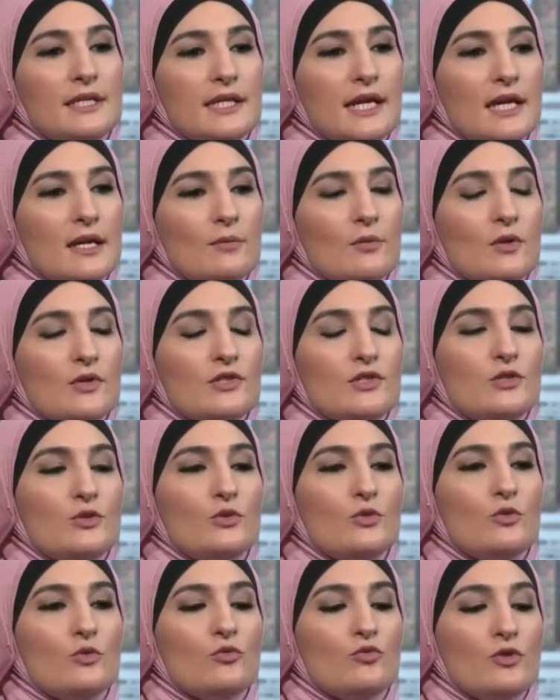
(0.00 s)
able
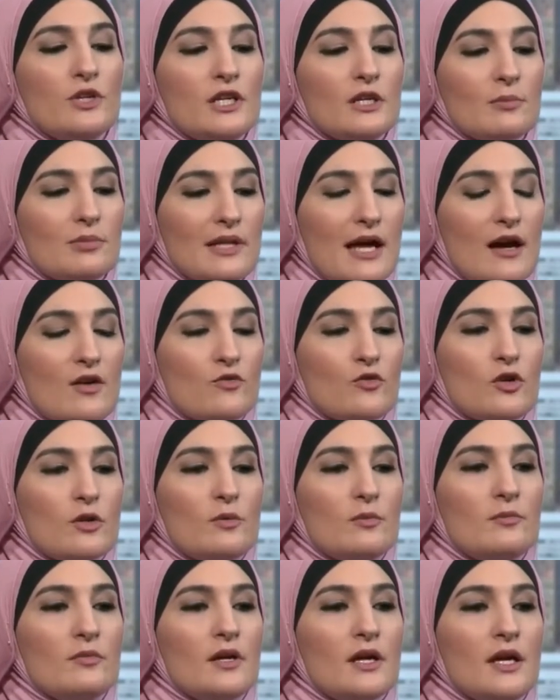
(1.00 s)
to read a
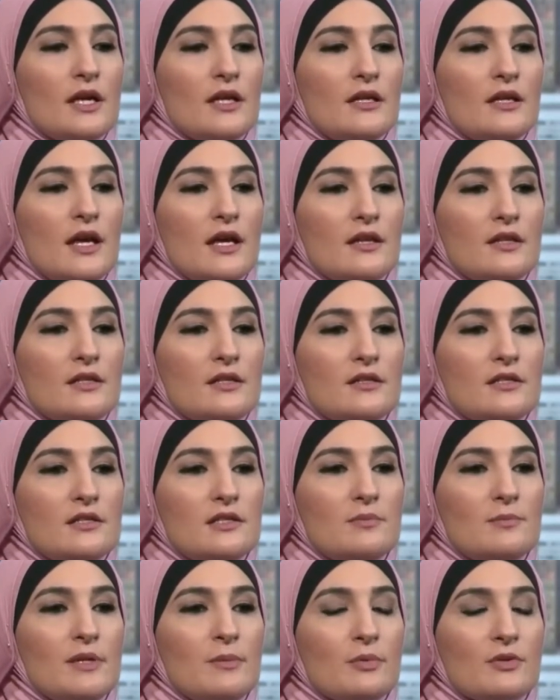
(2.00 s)
platform and
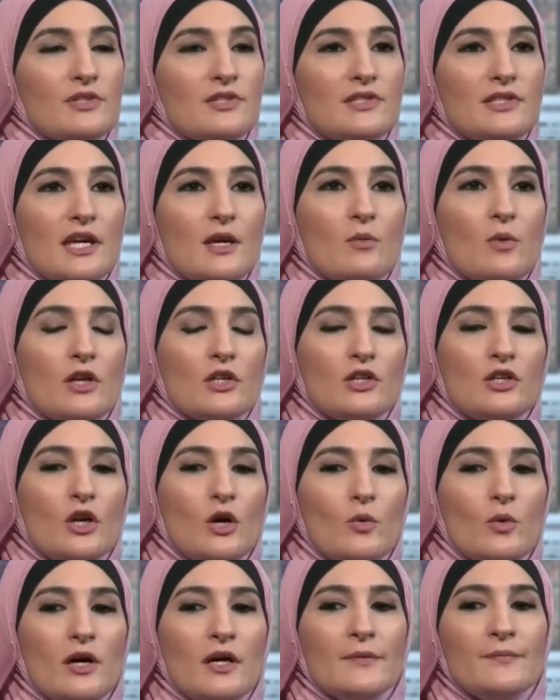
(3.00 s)
people to say, well, you know
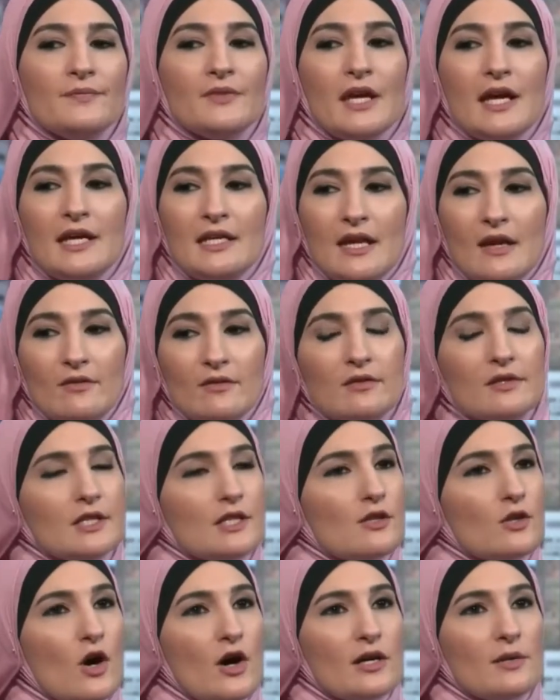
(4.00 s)
what? Never really
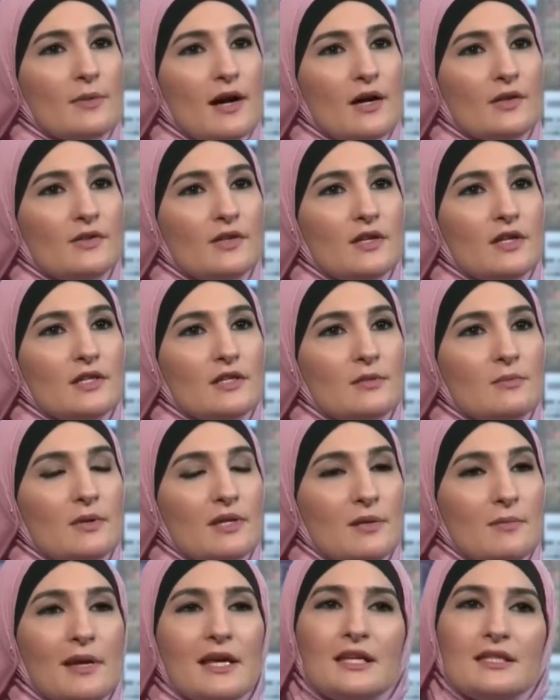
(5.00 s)
thought about this, but
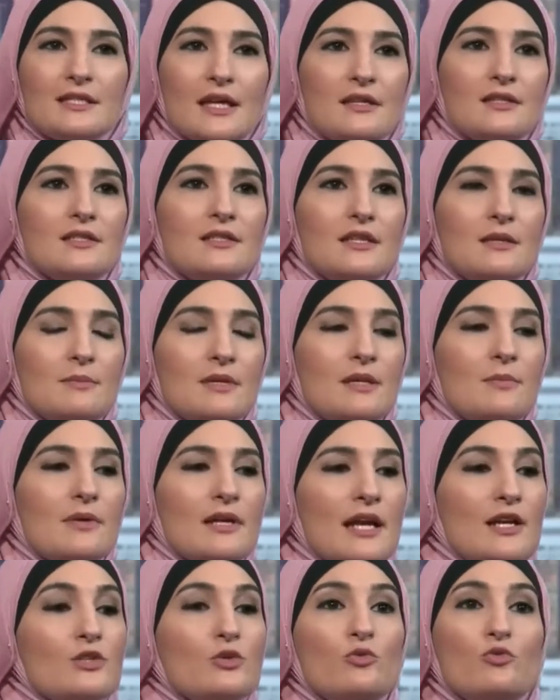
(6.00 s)
it makes sense to me, but
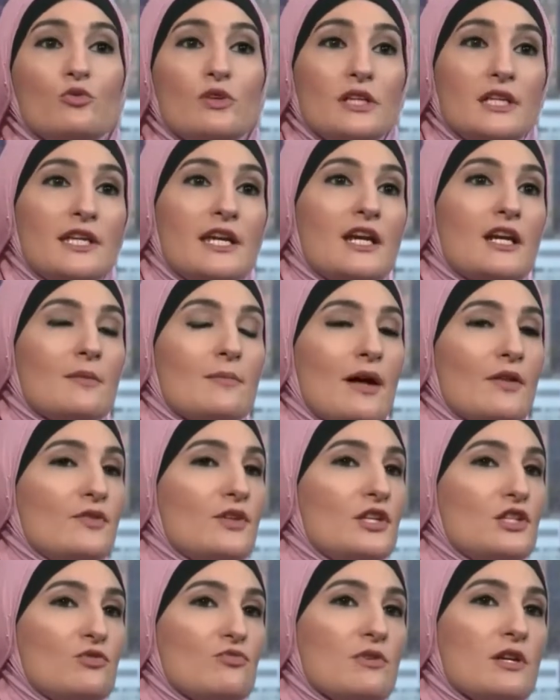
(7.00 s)
I do really care about
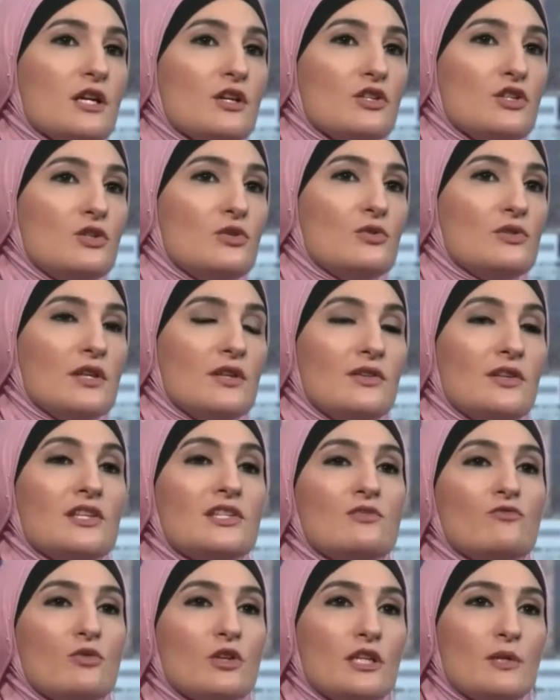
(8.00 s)
these 3 issues, and
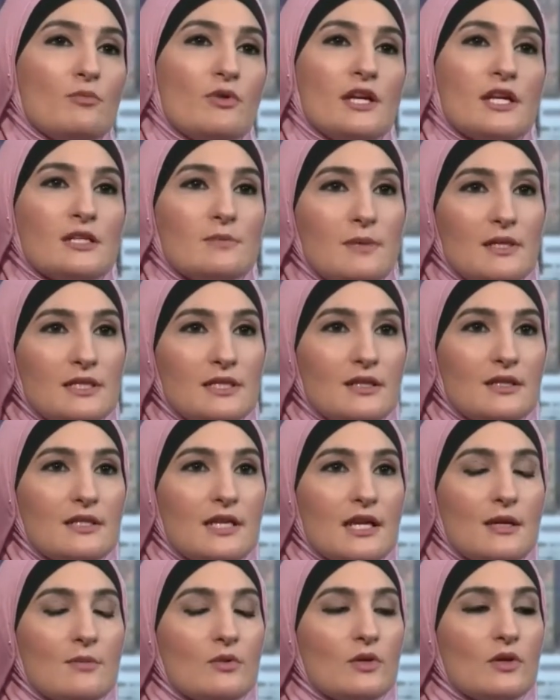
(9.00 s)
this really brings me to the
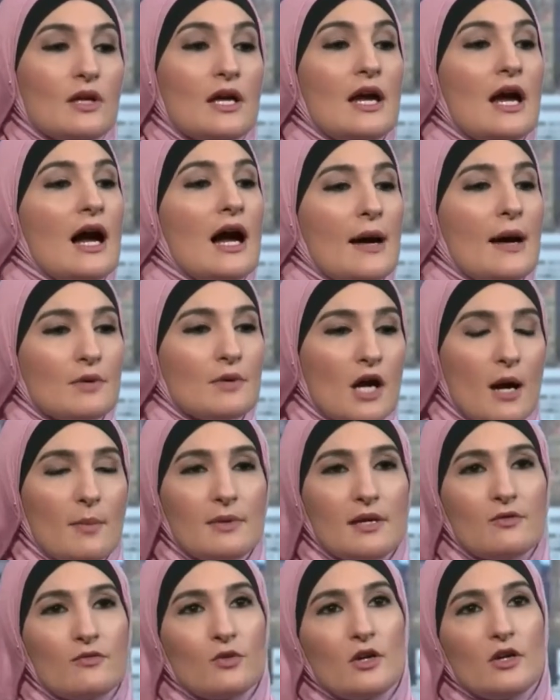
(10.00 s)
table. I'm
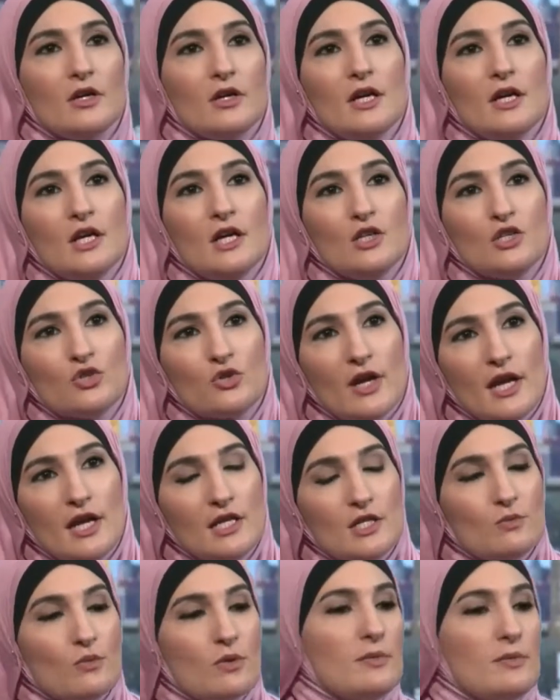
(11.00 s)
coming for
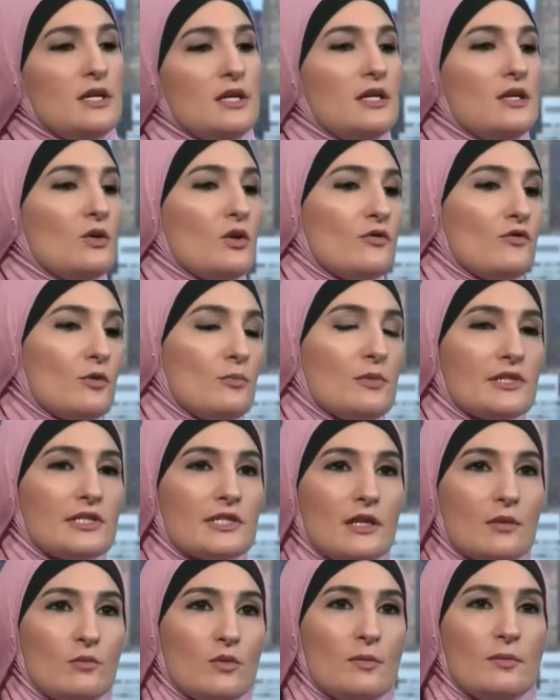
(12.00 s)
trans women or for
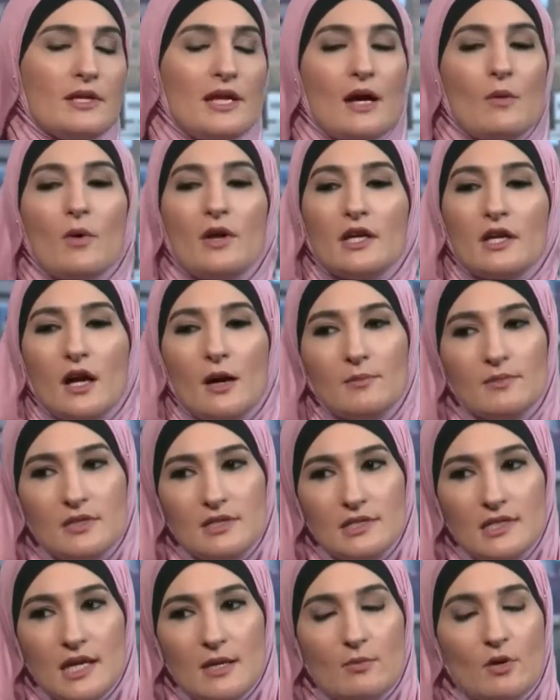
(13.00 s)
Muslim women. I want to come to the
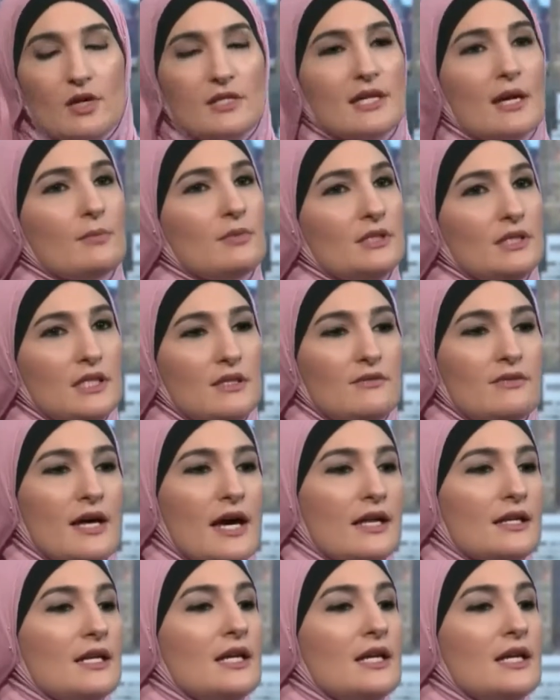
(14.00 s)
table because I believe that